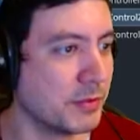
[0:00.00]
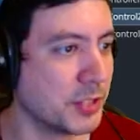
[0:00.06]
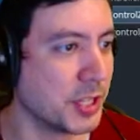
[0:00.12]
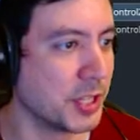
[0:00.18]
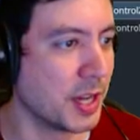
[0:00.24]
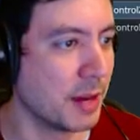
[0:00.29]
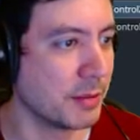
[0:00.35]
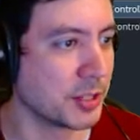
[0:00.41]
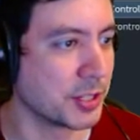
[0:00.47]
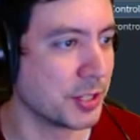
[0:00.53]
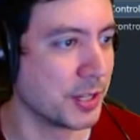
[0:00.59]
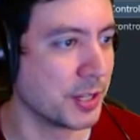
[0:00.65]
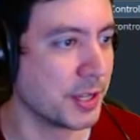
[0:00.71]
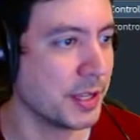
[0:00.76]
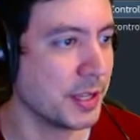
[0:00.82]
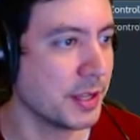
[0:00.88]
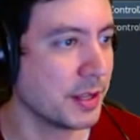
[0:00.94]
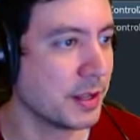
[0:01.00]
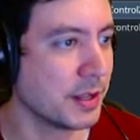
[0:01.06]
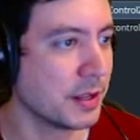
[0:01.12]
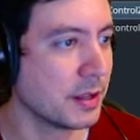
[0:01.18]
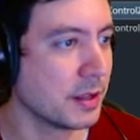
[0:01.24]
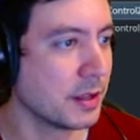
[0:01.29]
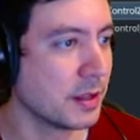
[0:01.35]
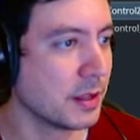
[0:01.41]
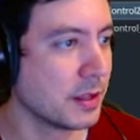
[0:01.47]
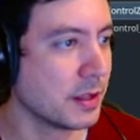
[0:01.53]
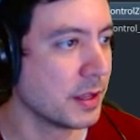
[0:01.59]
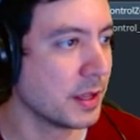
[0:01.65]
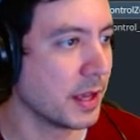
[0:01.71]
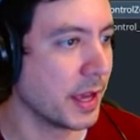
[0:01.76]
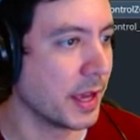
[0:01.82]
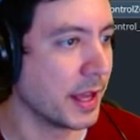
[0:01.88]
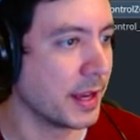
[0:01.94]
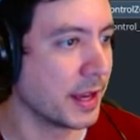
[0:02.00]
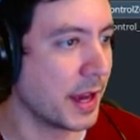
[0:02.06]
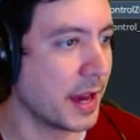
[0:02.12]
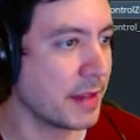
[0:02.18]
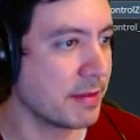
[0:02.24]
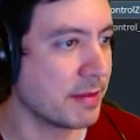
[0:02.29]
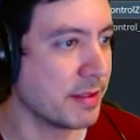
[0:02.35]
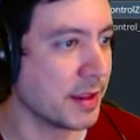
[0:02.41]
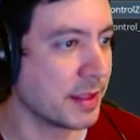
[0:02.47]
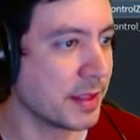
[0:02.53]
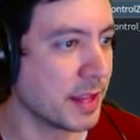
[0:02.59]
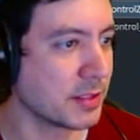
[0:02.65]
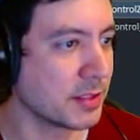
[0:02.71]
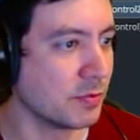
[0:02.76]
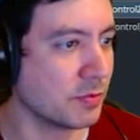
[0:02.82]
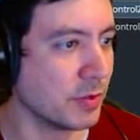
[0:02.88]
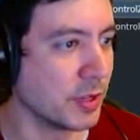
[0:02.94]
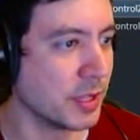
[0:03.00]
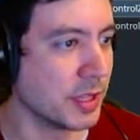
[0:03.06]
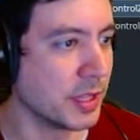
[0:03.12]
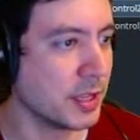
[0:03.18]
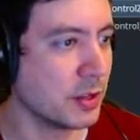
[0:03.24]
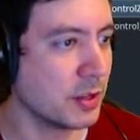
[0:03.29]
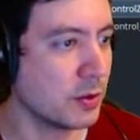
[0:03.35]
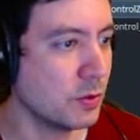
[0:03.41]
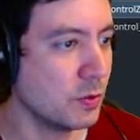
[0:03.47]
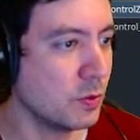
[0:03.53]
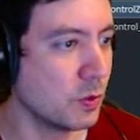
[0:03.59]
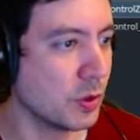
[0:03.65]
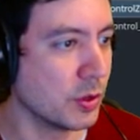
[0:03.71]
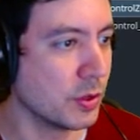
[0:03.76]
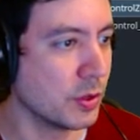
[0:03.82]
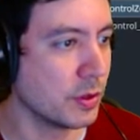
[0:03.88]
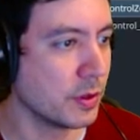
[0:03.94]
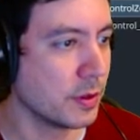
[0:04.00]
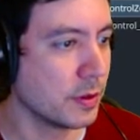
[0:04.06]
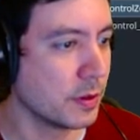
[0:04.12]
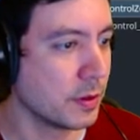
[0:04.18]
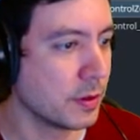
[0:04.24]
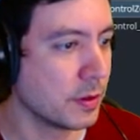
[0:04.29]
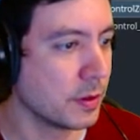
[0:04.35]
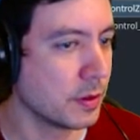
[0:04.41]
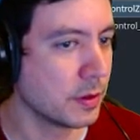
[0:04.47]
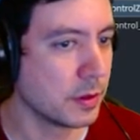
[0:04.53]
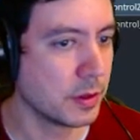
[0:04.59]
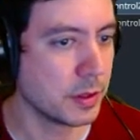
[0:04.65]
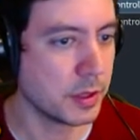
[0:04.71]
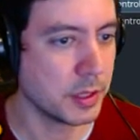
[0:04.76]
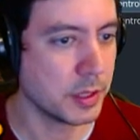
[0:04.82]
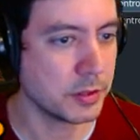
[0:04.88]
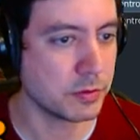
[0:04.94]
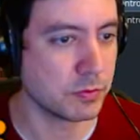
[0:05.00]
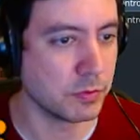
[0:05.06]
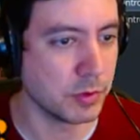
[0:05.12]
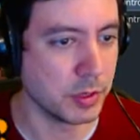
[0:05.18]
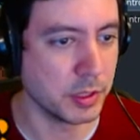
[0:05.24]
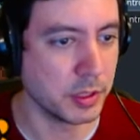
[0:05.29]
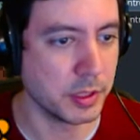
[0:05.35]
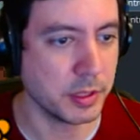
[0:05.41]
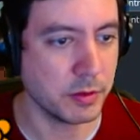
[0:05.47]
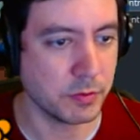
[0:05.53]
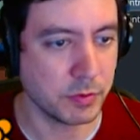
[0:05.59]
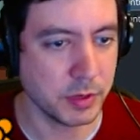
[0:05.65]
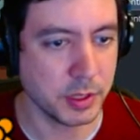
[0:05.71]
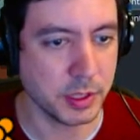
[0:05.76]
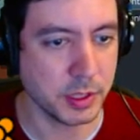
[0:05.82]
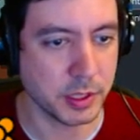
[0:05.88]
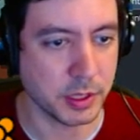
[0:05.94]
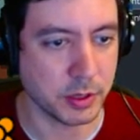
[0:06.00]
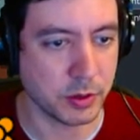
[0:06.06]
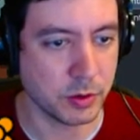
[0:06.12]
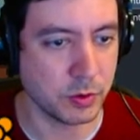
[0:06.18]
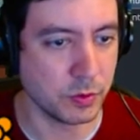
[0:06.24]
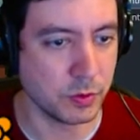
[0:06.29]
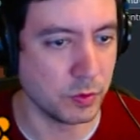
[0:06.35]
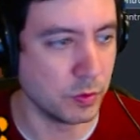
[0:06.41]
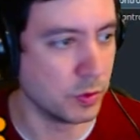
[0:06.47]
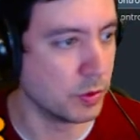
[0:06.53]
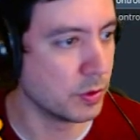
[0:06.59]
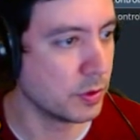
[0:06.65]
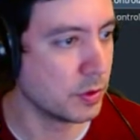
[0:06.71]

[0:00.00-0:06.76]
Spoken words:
geometry. And I think that's really cool. It's really, really cool.